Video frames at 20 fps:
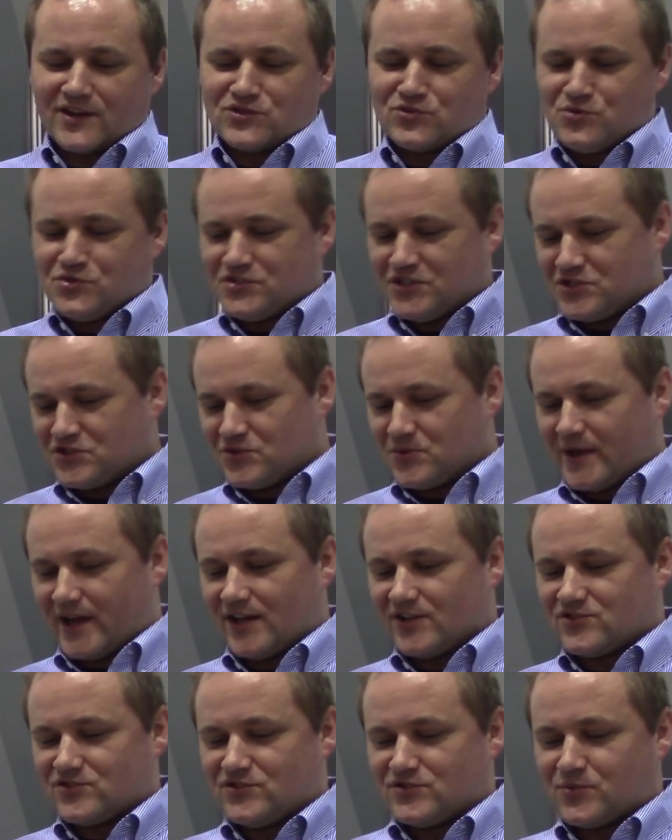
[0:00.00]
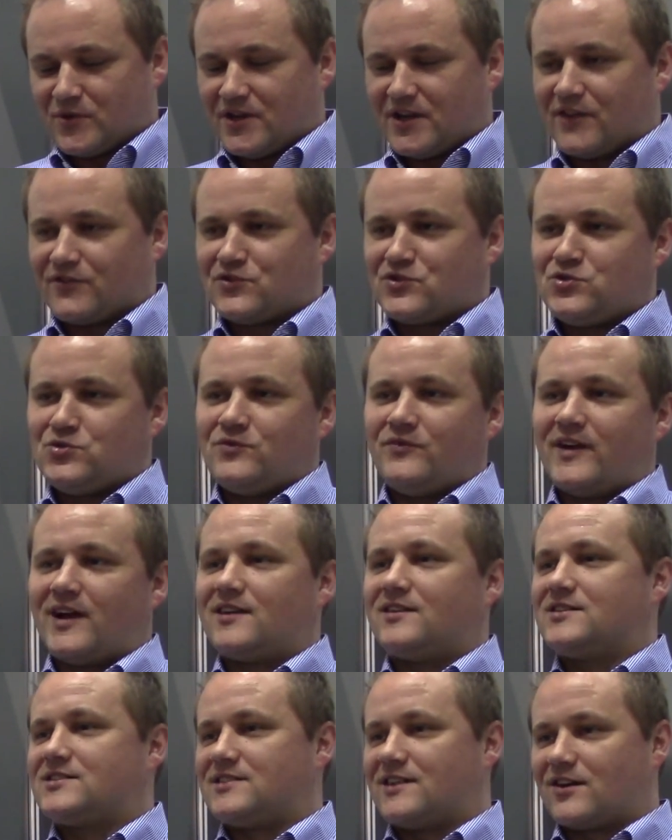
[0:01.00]
two situations where you have two
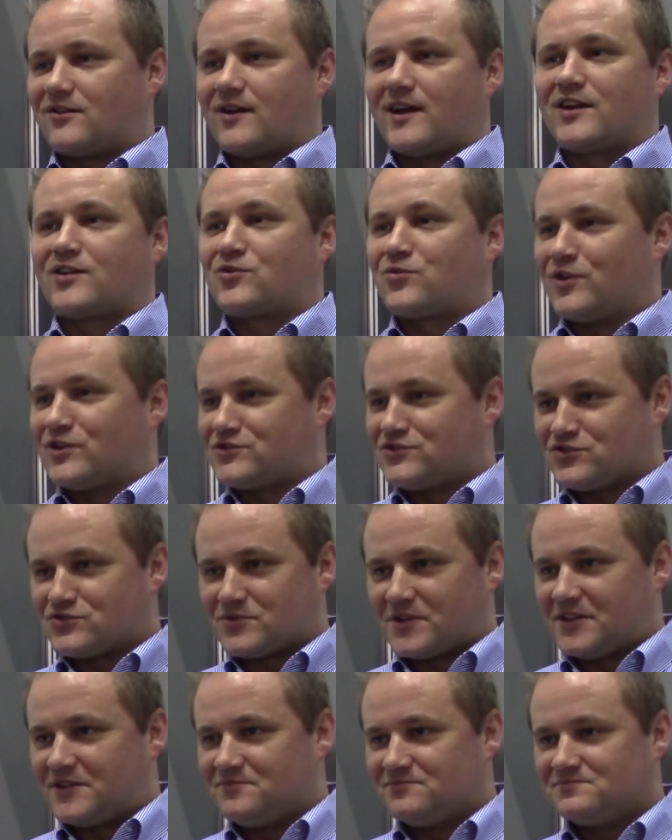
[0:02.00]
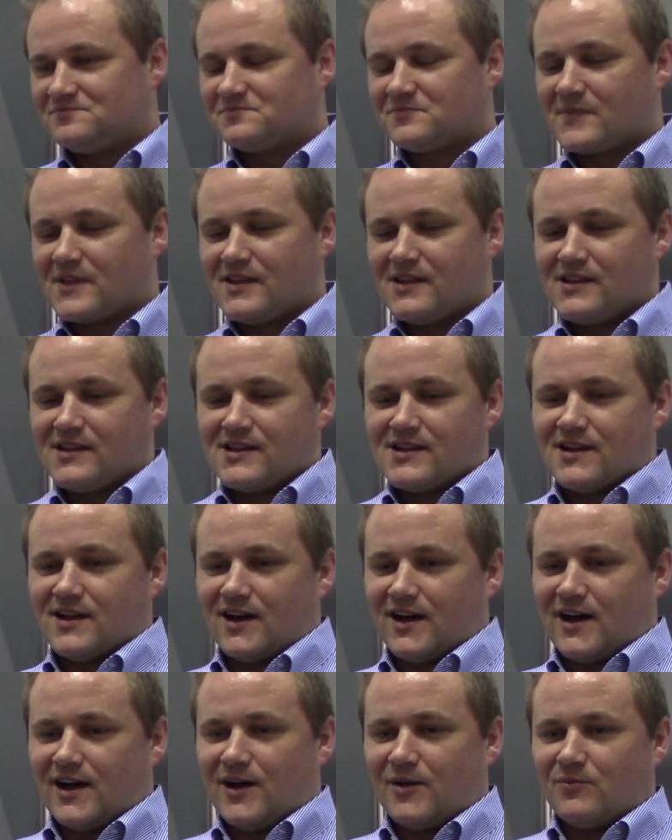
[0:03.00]
vendors that are right across the street
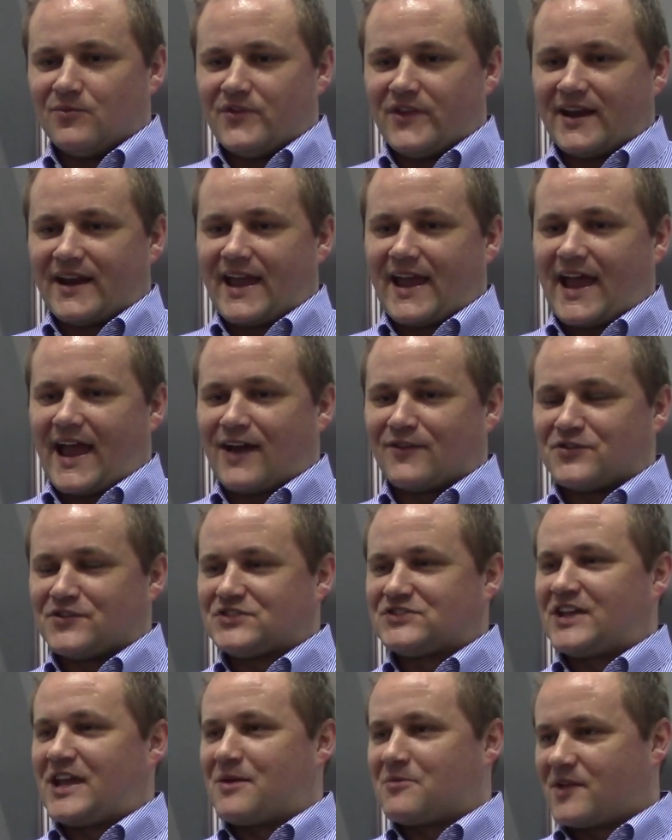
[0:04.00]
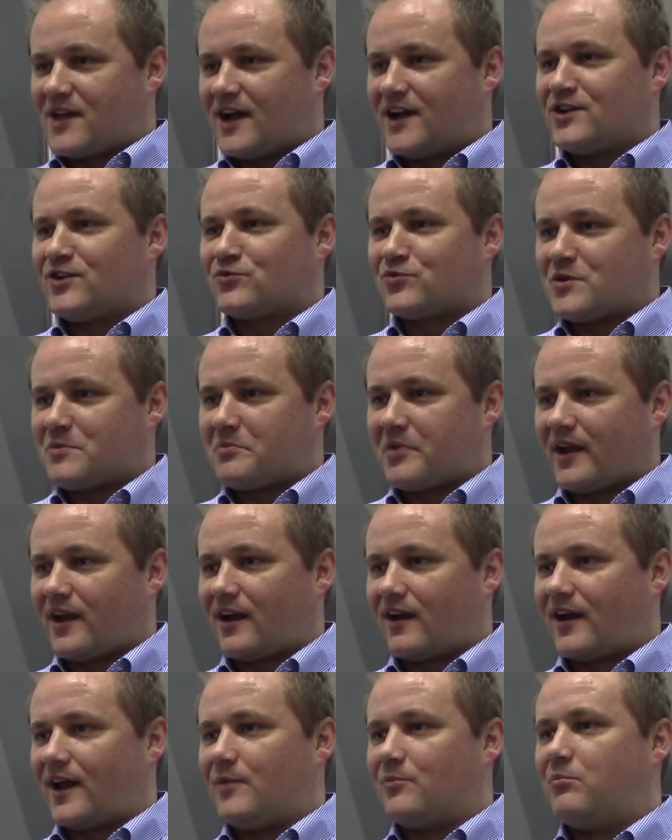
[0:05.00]
um, that have the same kind of
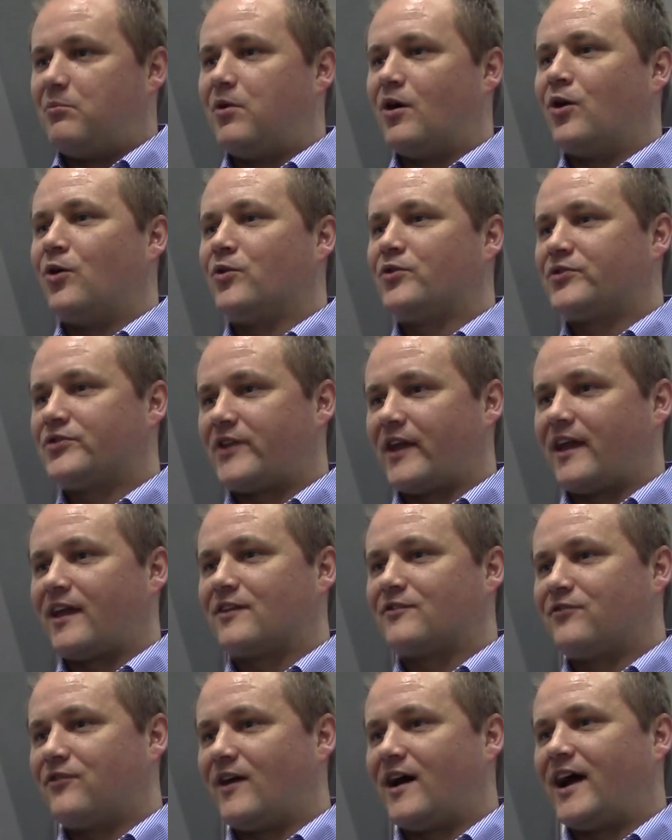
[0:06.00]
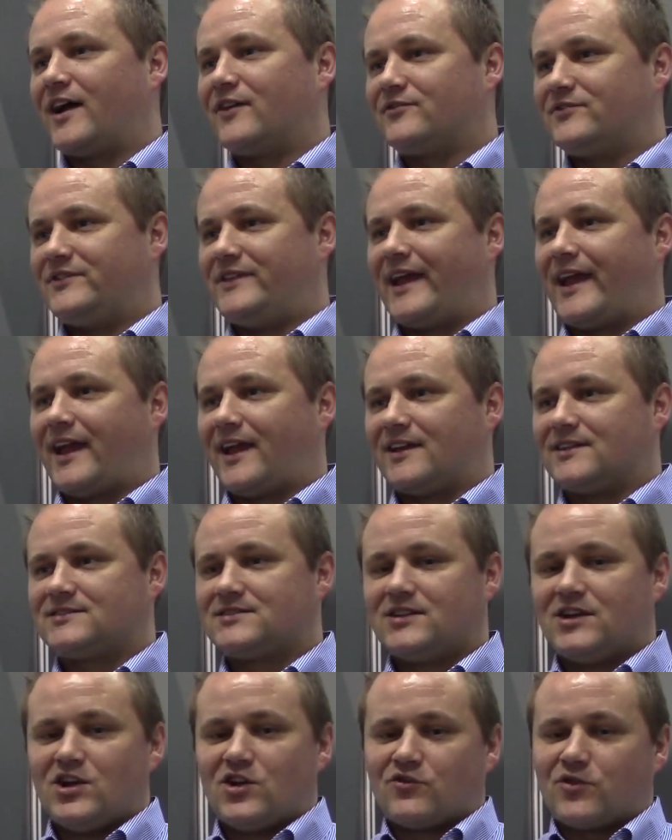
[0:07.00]
repair and both take five
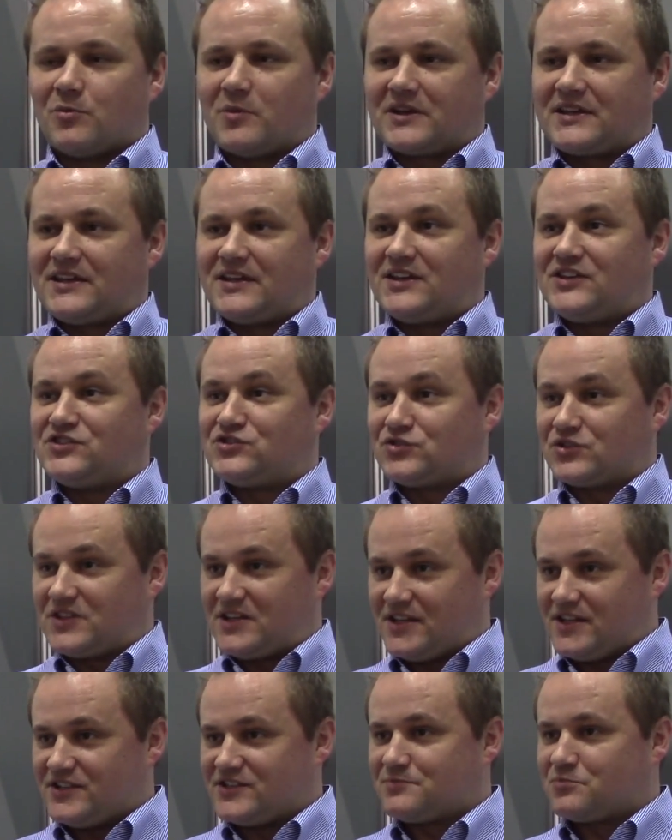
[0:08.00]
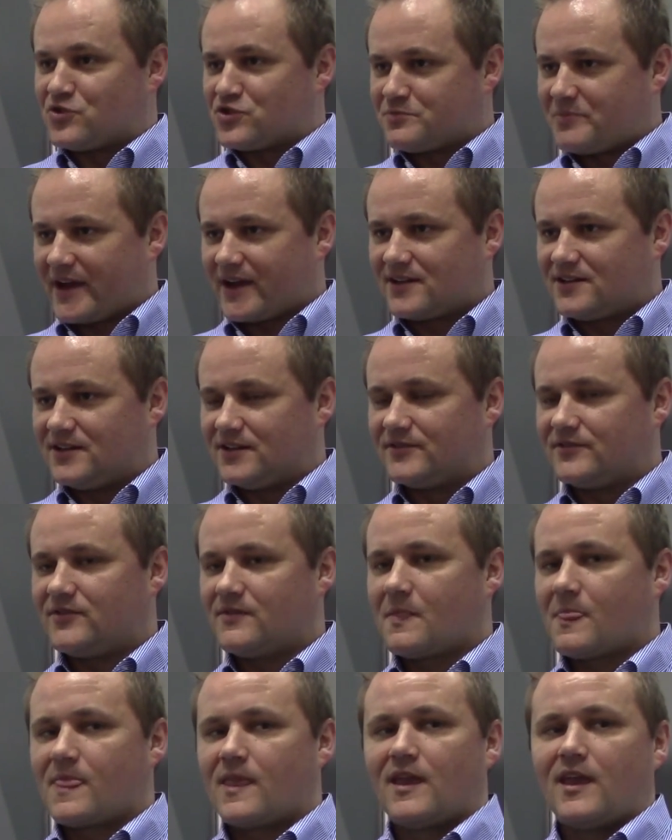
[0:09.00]
days from a keys to keys perspective,
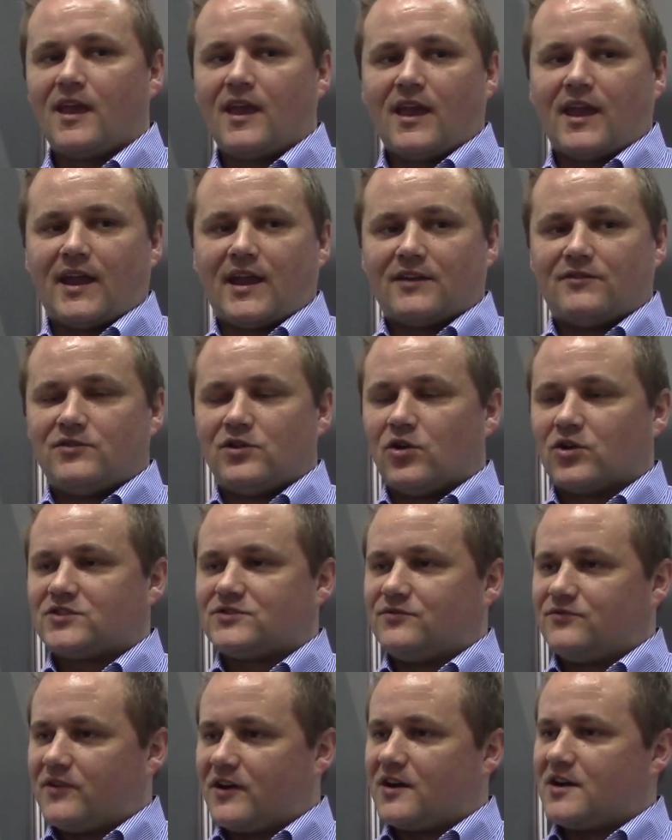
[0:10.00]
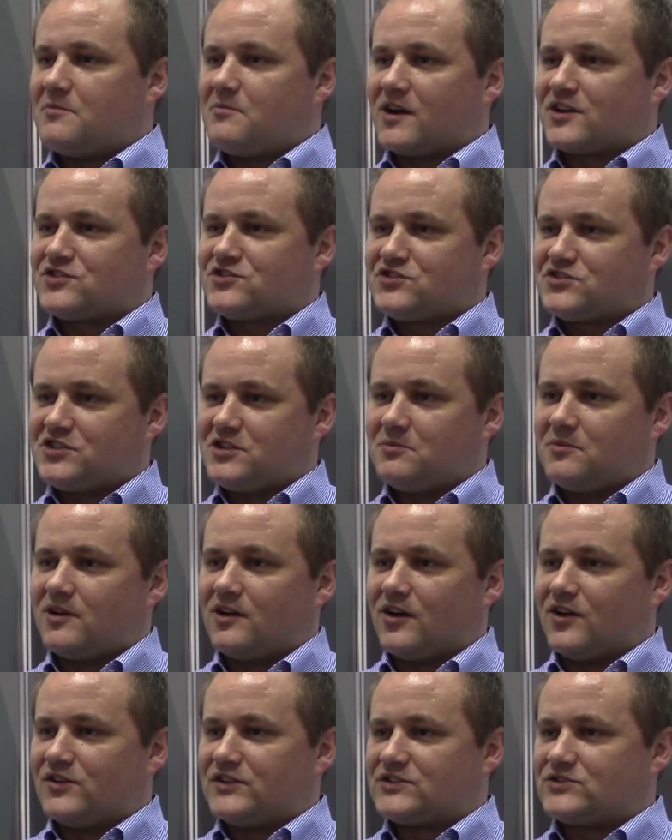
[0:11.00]
it looks very much
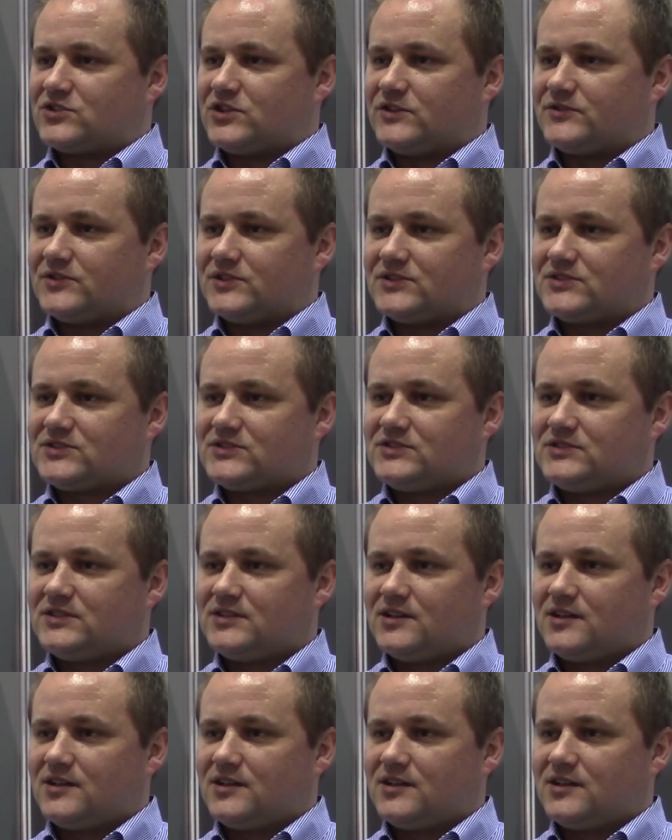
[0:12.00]
similar on the surface.